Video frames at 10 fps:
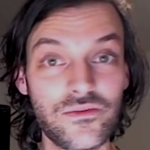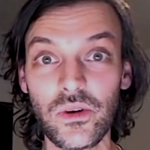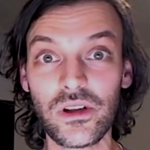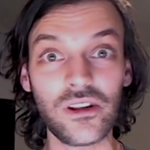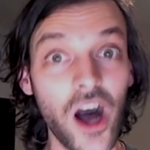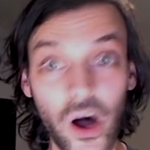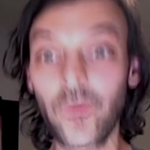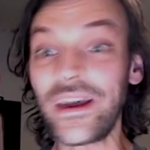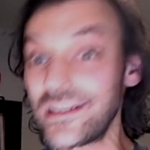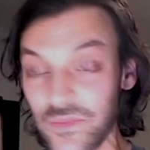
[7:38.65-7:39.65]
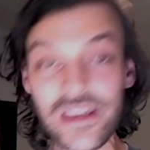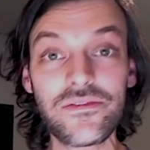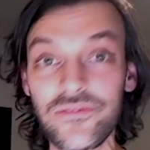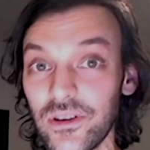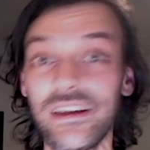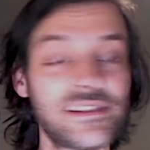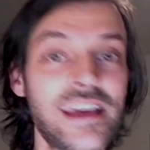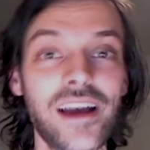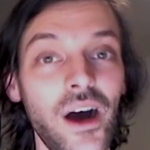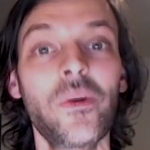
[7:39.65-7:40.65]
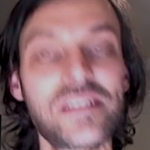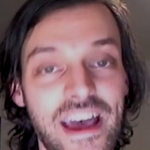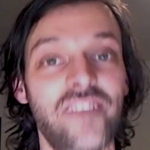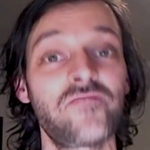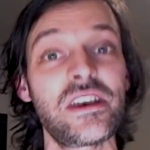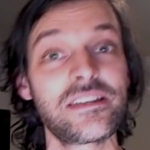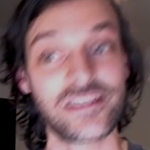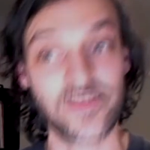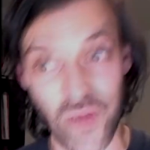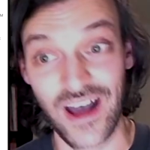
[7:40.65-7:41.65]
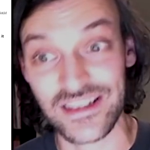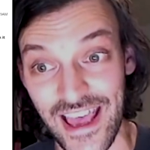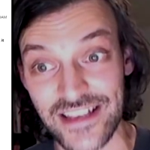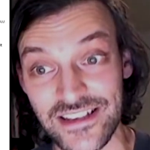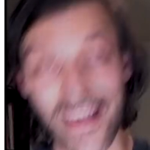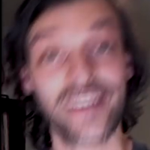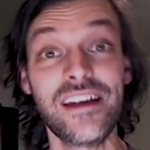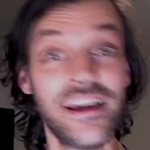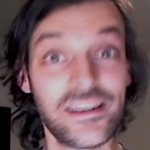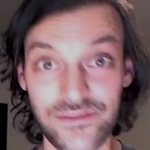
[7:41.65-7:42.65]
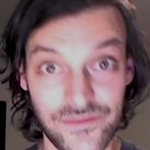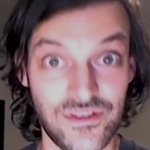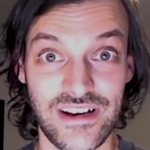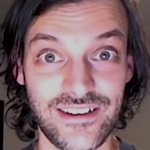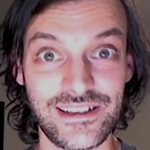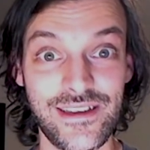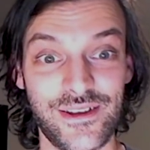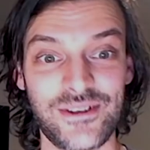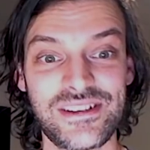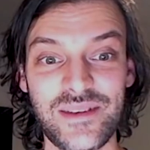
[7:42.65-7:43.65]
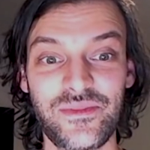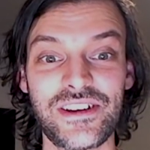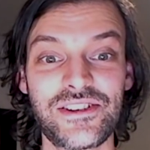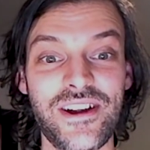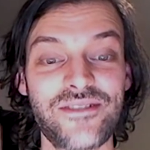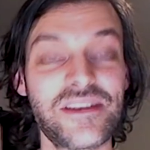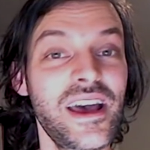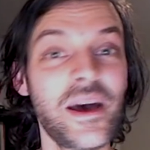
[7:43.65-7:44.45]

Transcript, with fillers: will always be free as they always have been as the podcast later for nearly 13 plus years.